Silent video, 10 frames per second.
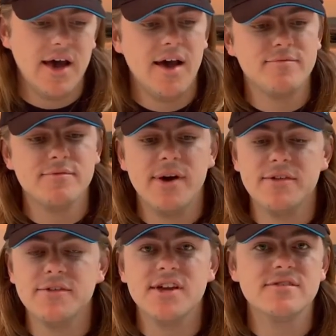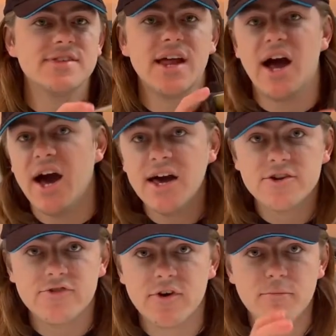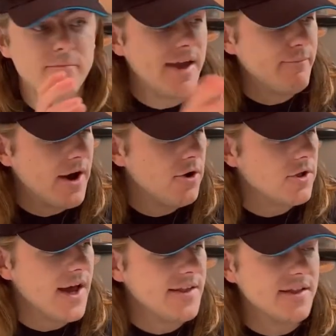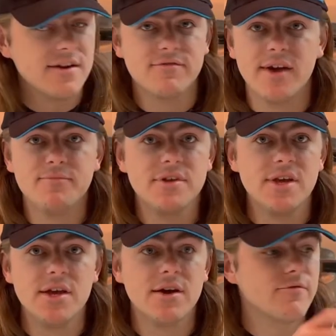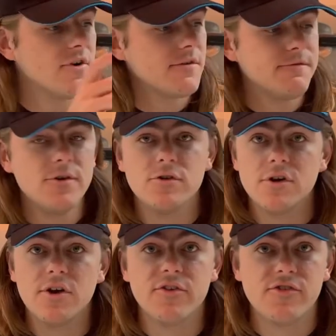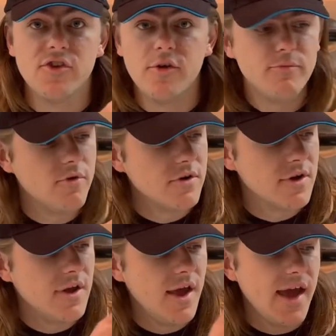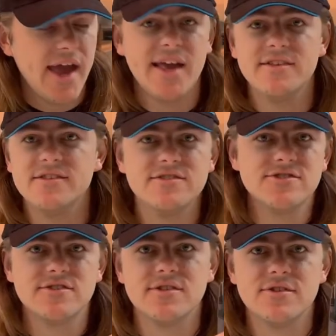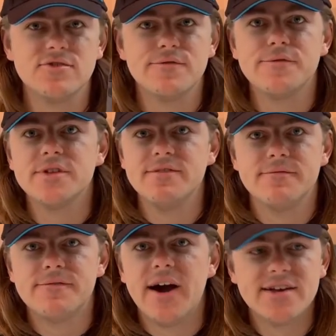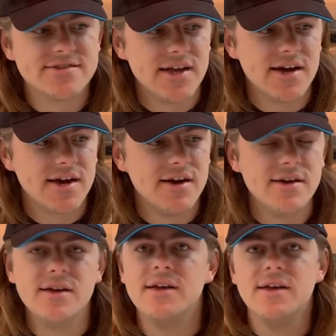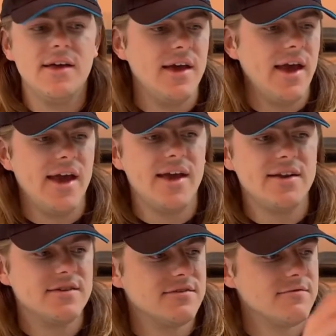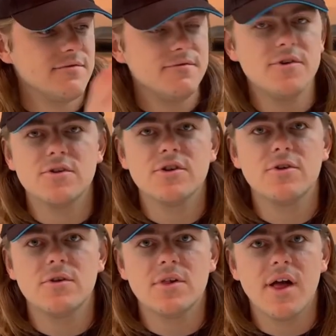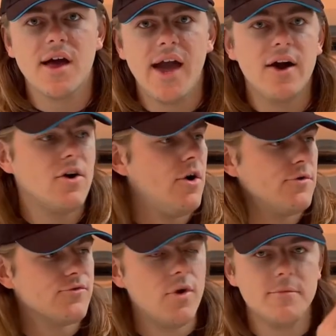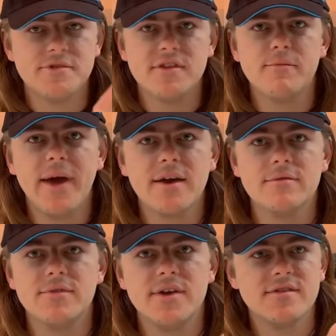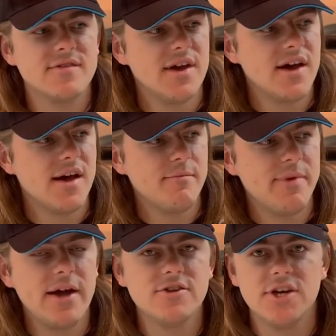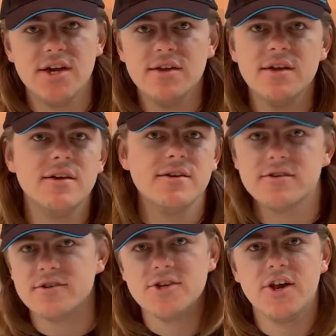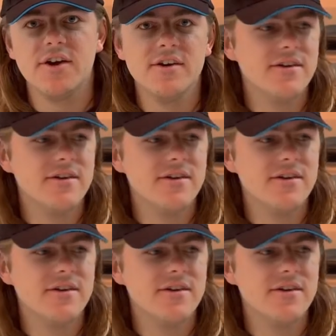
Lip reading: Some other things that aren't made by Olight that I've kept in here. I've got a field notes notebook, and this is just a little flint fire starter, and a few little alcohol swabs in the back of this pouch here, because